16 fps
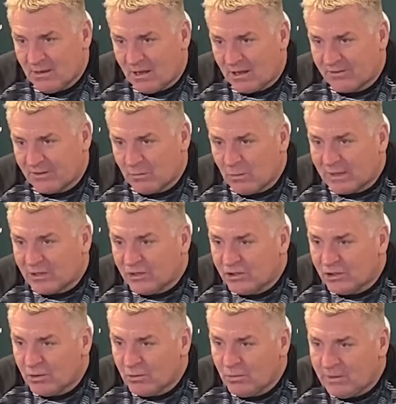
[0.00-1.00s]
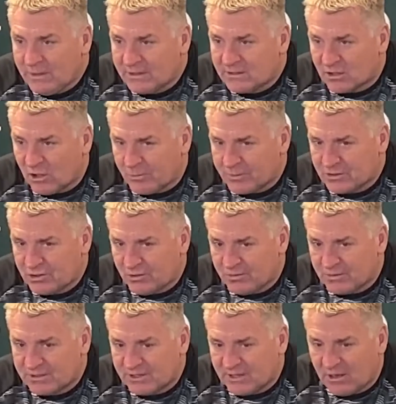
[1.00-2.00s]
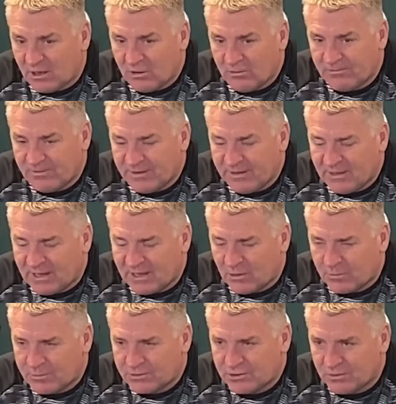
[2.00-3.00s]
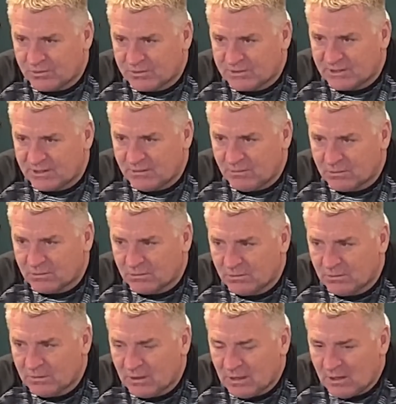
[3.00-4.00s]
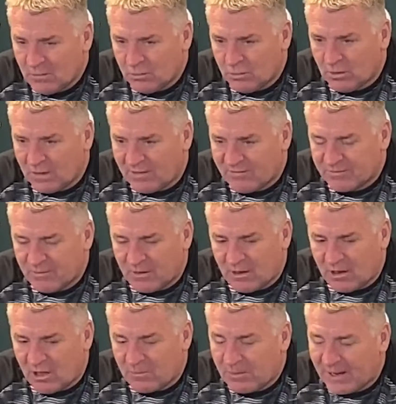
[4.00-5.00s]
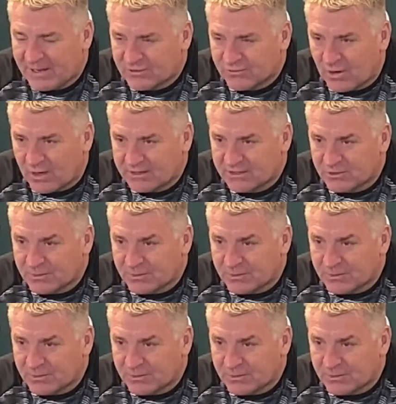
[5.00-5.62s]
I think when you do, it's an opportunity, and hopefully that opportunity will have a lot of players rise